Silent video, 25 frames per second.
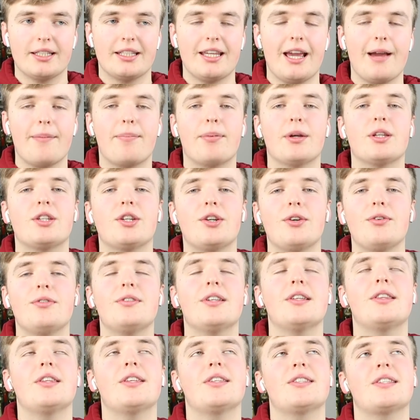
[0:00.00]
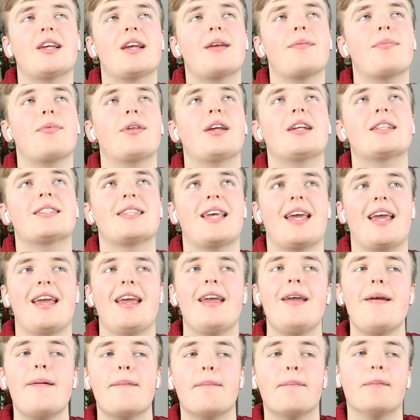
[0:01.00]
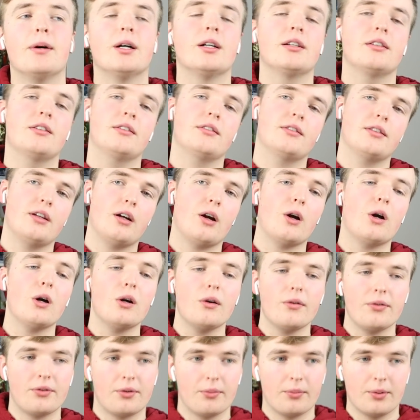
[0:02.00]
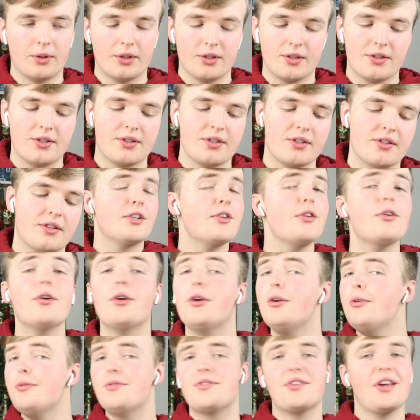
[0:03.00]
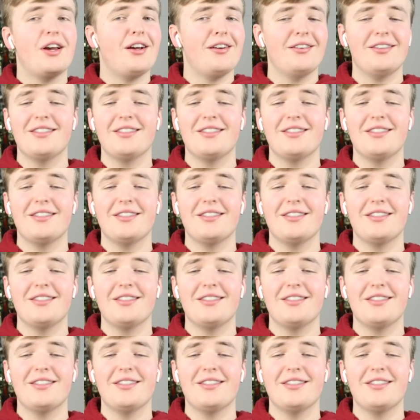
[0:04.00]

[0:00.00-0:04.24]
Yeah, but you did the same thing to him afterwards. I don't know who to.